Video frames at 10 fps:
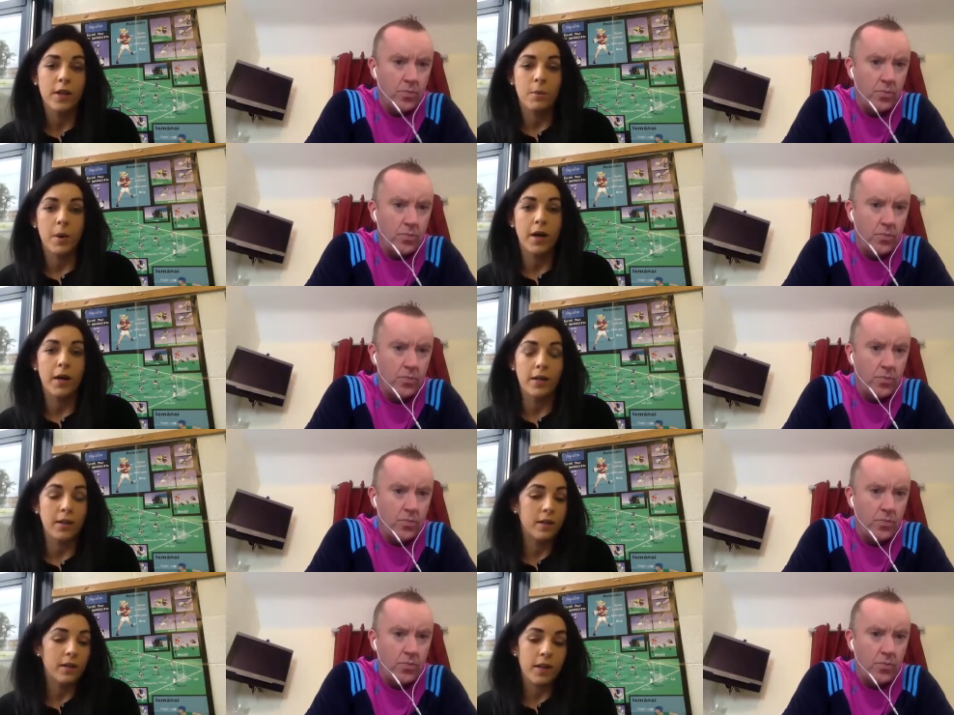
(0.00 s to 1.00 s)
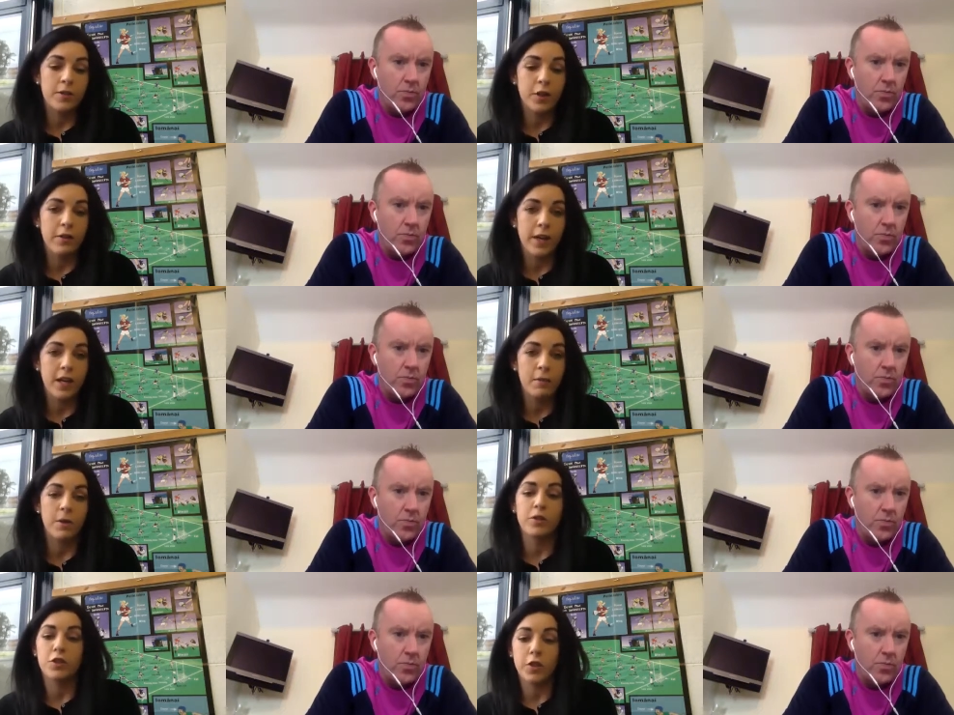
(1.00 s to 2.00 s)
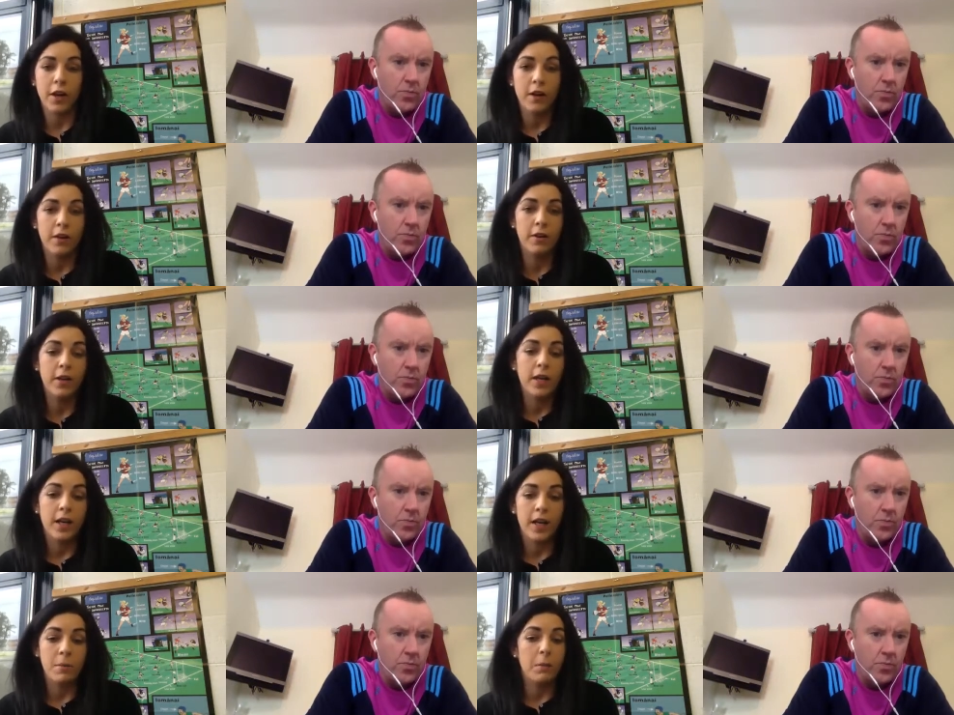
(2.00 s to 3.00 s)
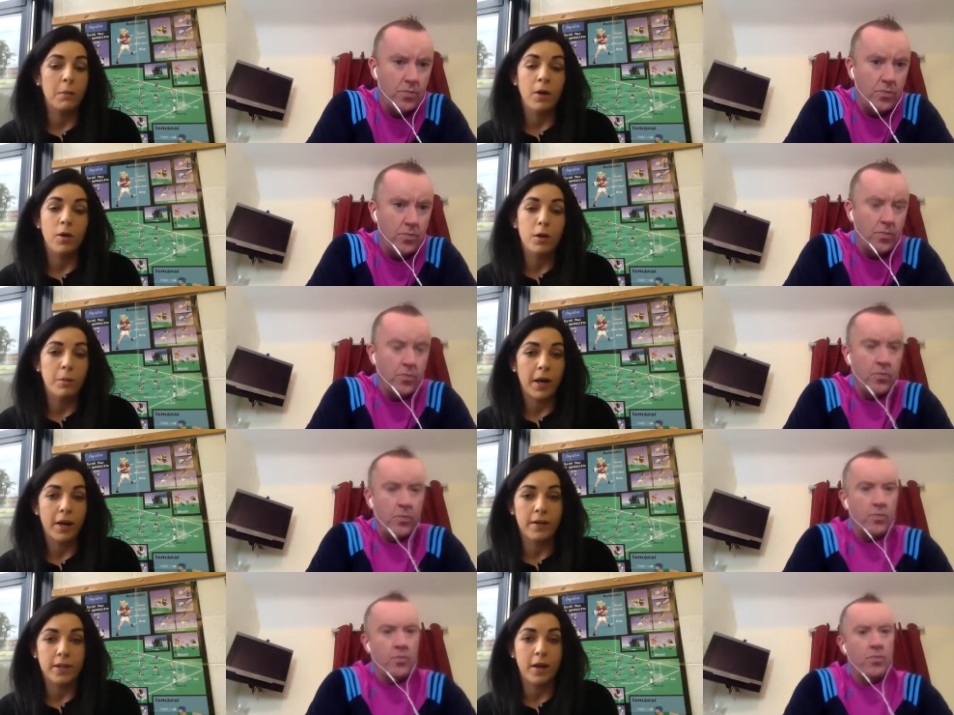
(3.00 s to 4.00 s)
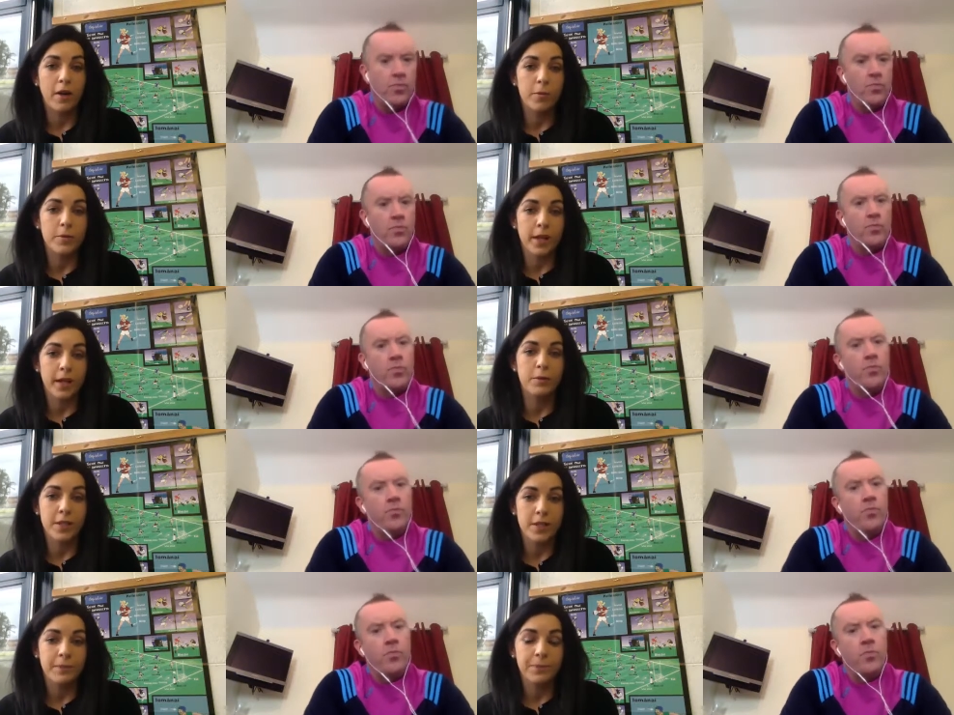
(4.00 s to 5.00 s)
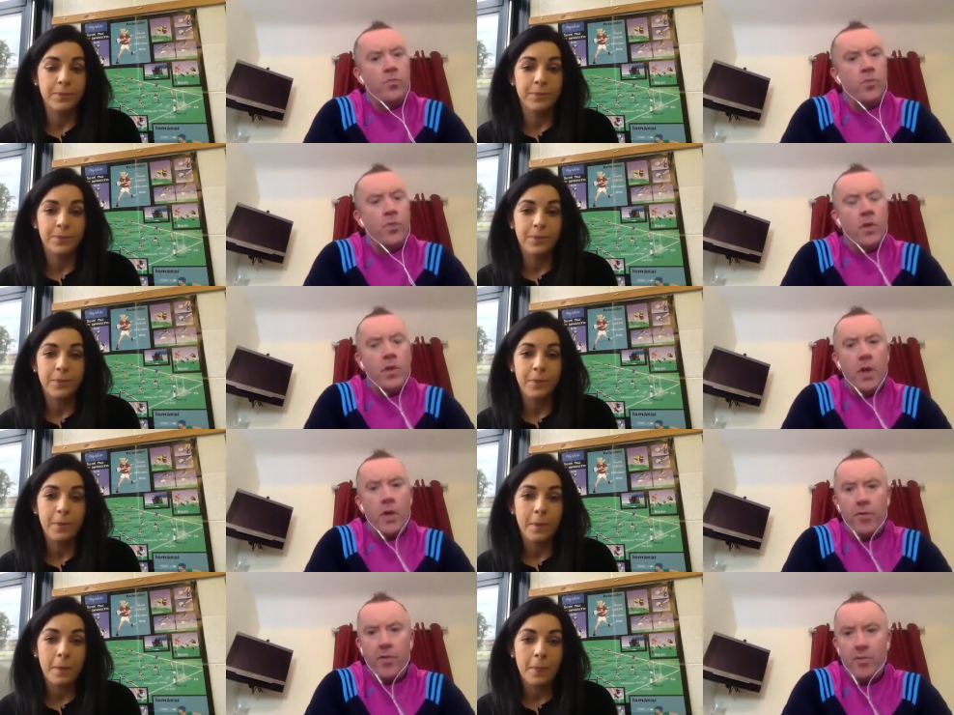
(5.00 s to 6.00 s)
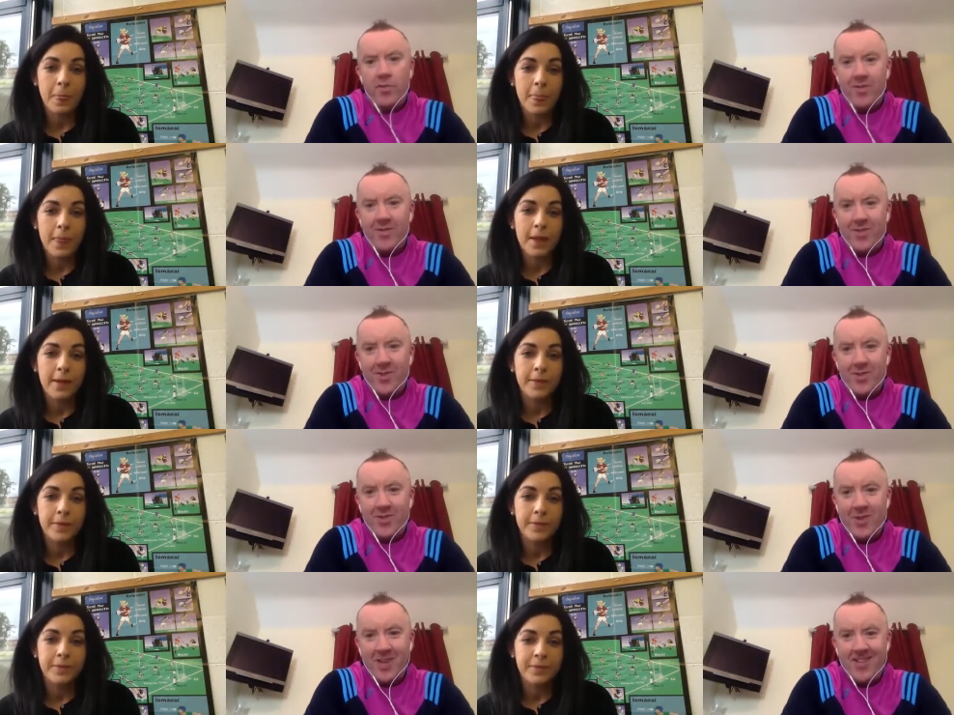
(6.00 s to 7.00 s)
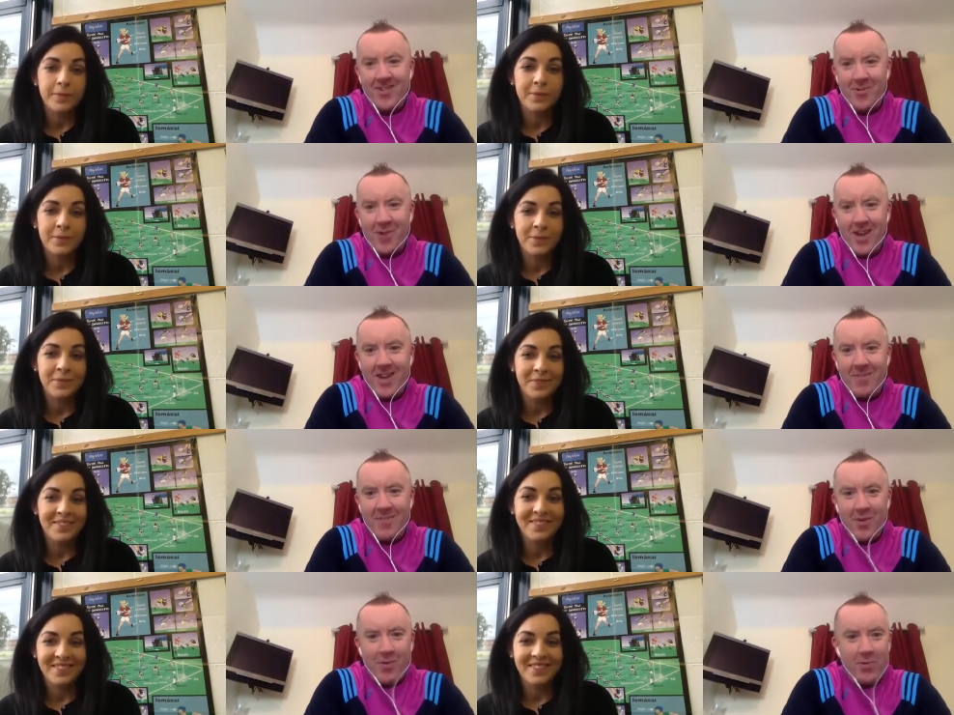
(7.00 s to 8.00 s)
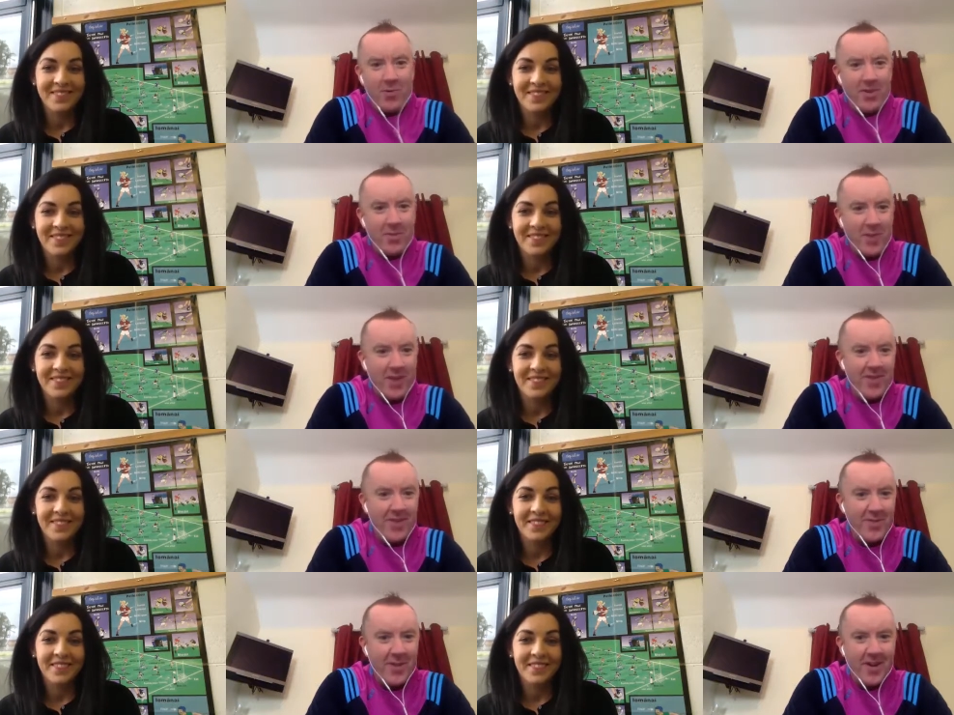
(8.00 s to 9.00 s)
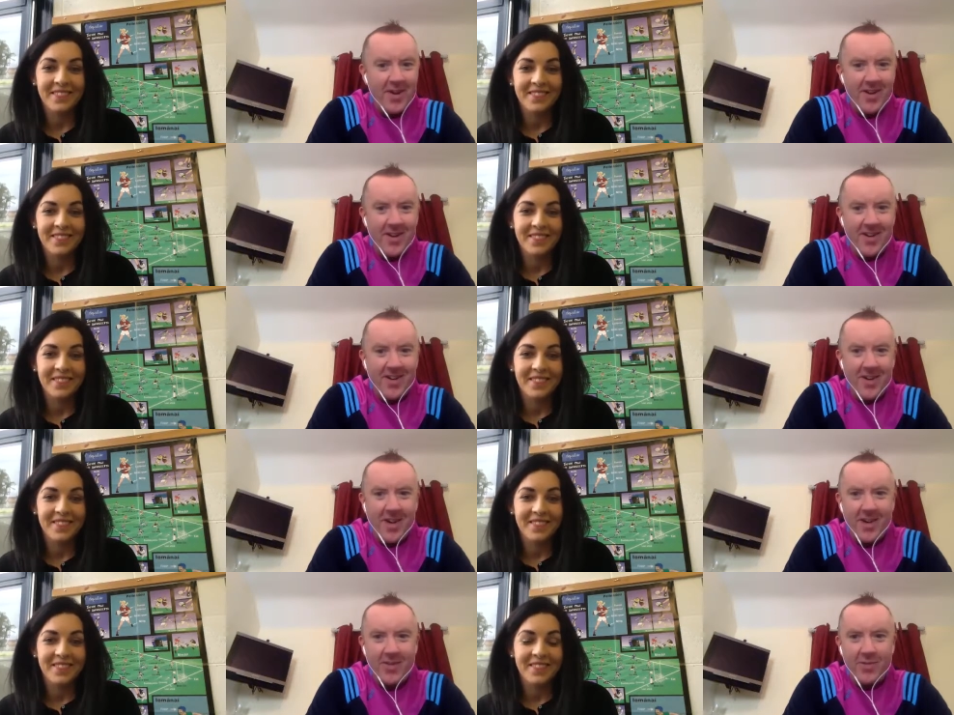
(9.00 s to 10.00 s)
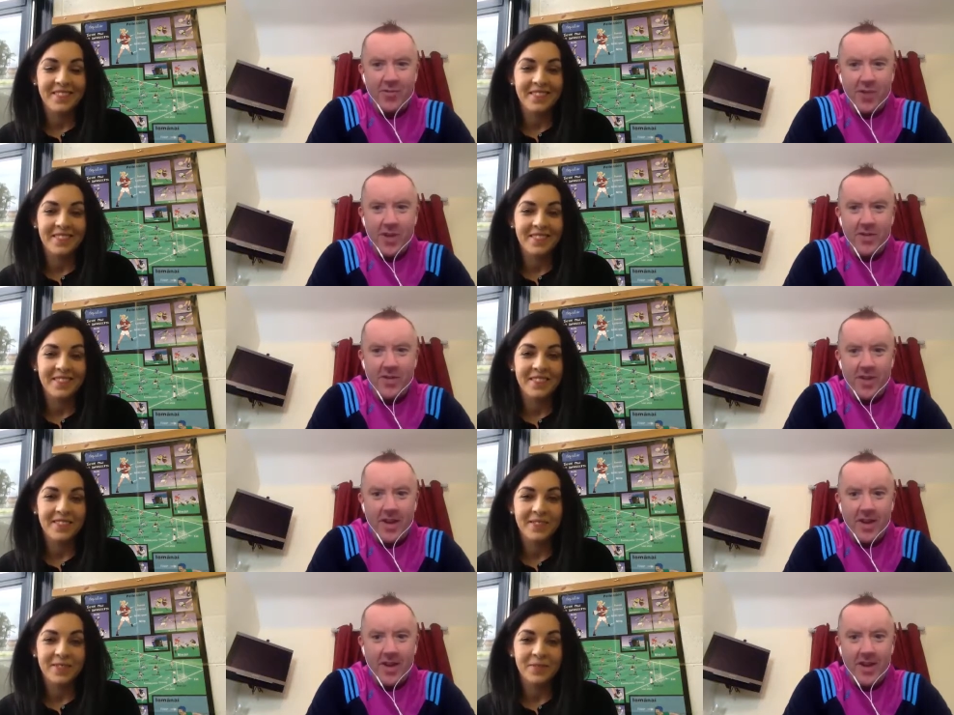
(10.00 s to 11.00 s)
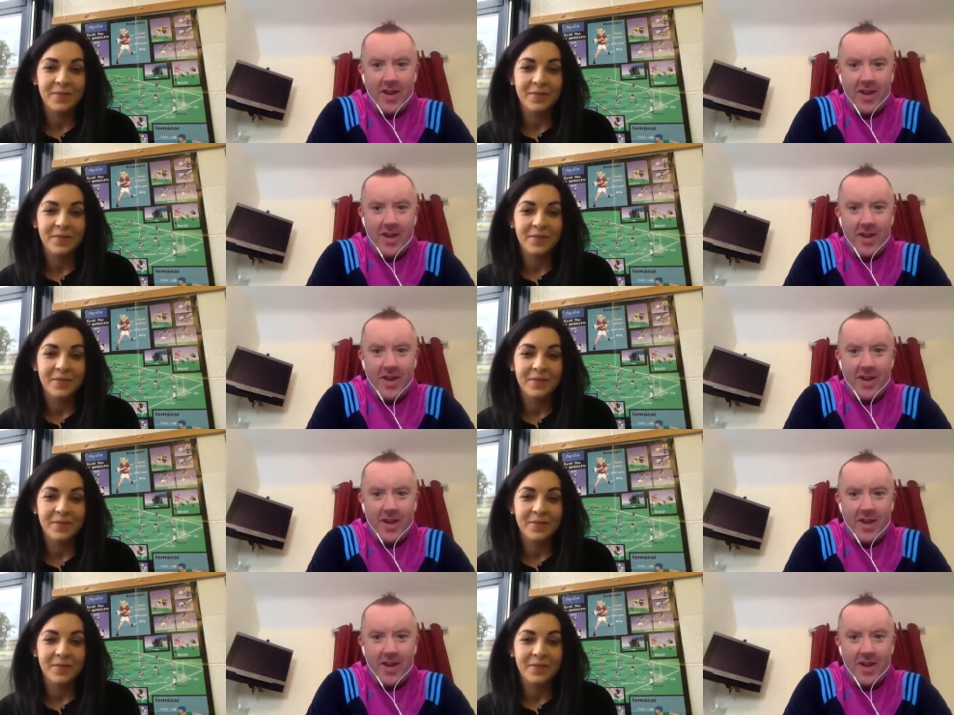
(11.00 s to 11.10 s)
Speaker 1: by the LGFA, by TG4, um, and by all the players and clubs and counties.
Speaker 2: Yeah, we're very much looking forward to getting underway. Mara. we'll be seeing plenty of you on our uh, screens uh,